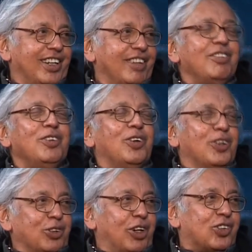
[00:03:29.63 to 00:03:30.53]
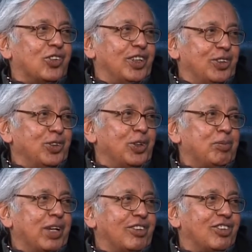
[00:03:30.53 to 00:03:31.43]
then you go to Oxford, do your
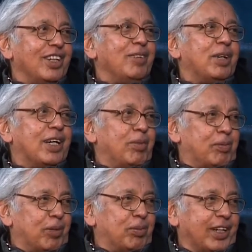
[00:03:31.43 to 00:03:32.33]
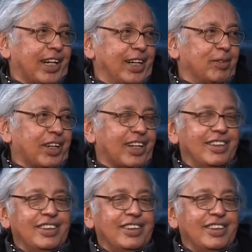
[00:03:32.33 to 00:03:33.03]
PhD, become a proper academic.